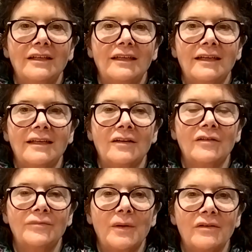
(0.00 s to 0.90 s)

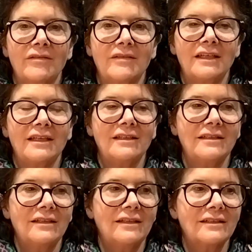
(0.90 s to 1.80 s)
of both the
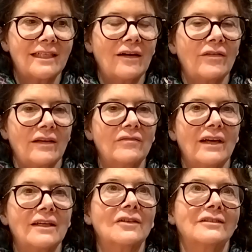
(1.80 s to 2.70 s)
South and
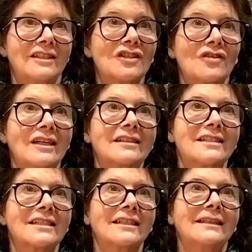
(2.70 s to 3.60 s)
Vale
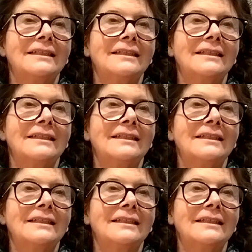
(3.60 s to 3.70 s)
districts,